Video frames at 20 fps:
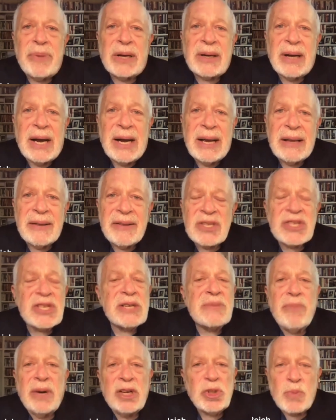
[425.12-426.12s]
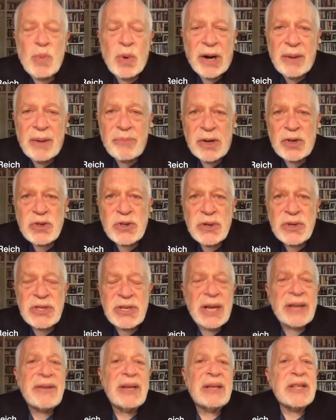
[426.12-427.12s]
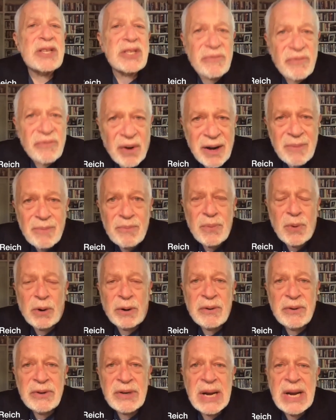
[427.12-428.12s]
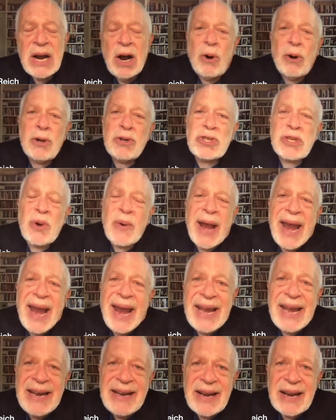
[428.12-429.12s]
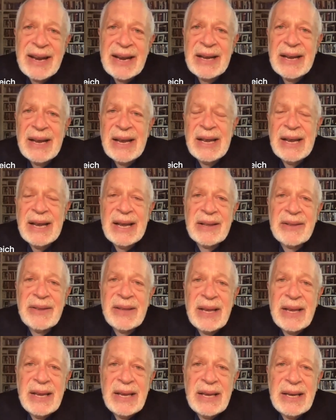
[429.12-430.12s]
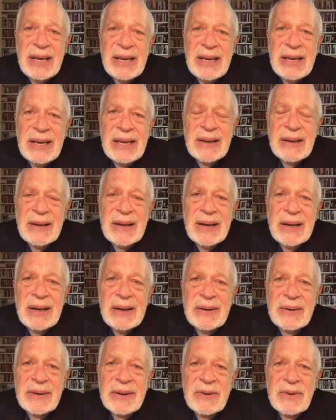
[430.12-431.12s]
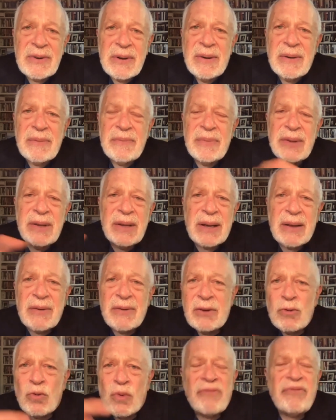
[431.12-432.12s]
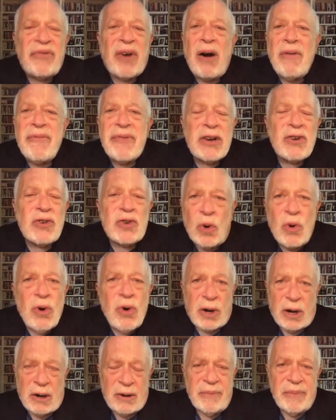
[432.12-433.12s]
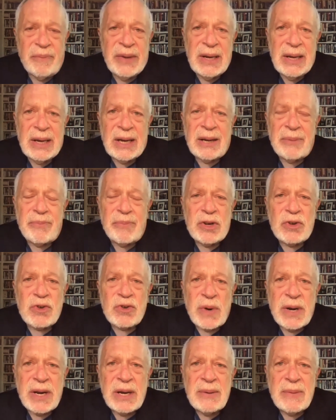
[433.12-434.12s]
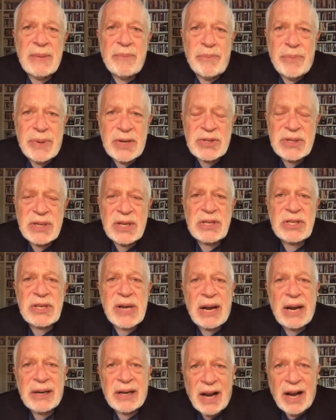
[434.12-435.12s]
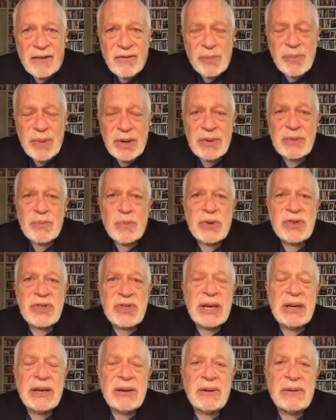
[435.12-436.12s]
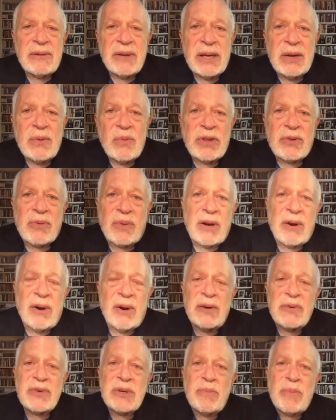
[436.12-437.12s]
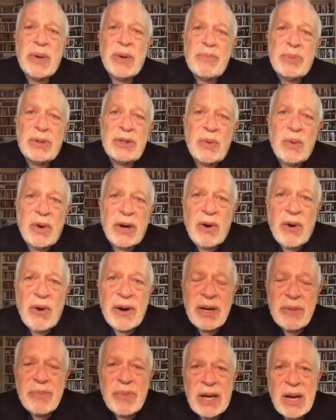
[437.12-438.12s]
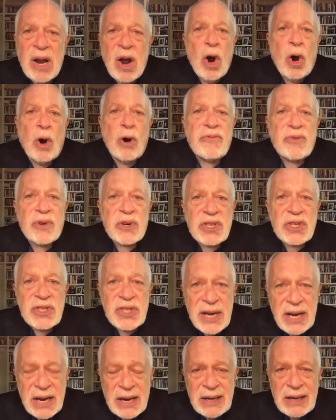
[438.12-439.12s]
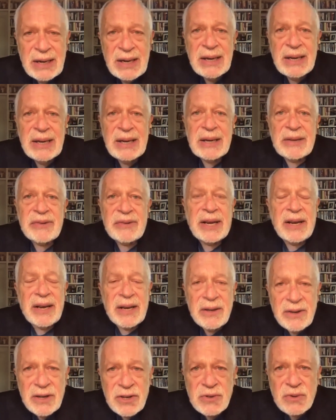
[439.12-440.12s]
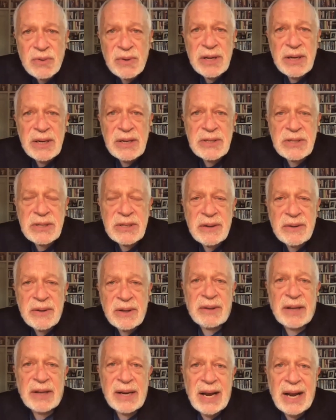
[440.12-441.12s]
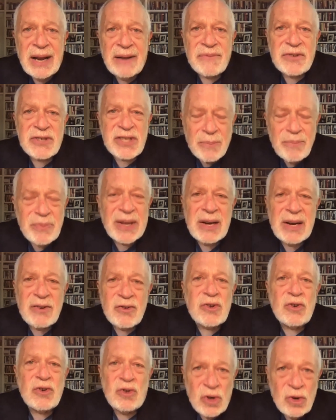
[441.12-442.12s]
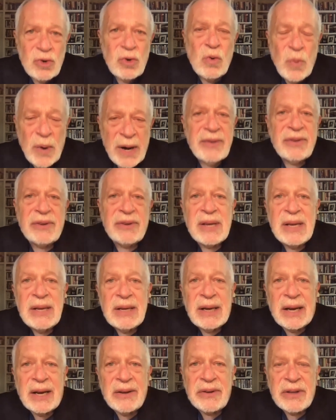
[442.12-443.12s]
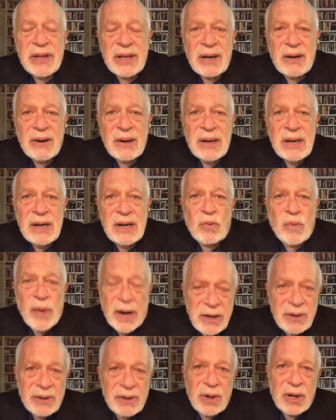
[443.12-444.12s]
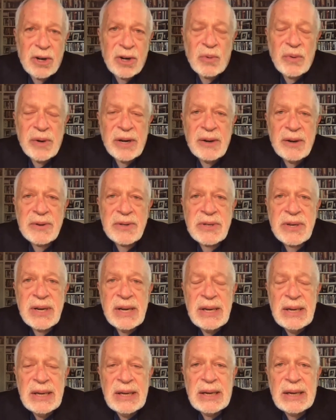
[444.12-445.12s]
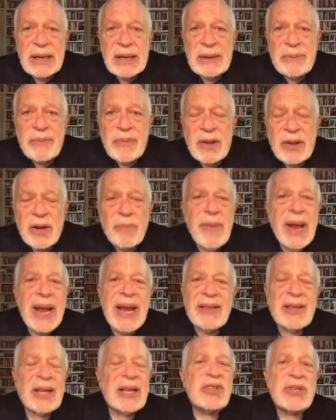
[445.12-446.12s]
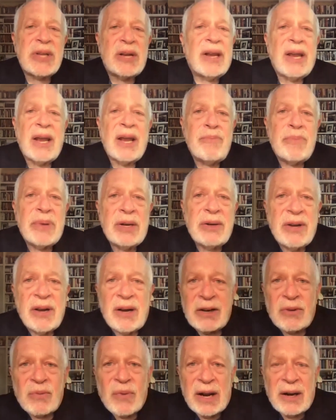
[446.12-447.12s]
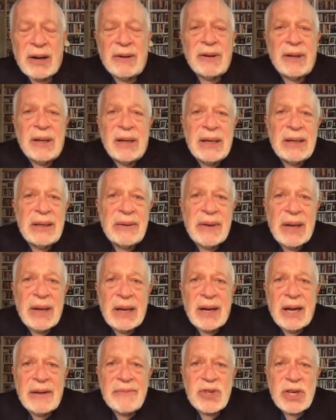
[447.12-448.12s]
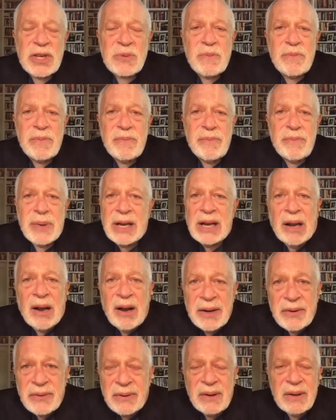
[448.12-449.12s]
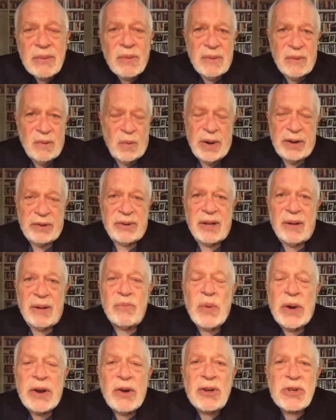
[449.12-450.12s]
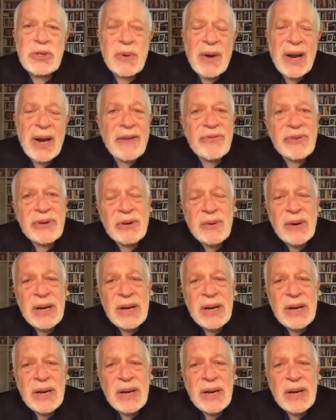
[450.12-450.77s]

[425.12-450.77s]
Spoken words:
this is much more ambitious. I think this is very important. Also, ending the revolving door between business and government, particularly with regard to people who are going to be overseeing the industries that they have something to do with in their regular careers. There are many things that can be done, Randall, and I've just begun with them. We also have to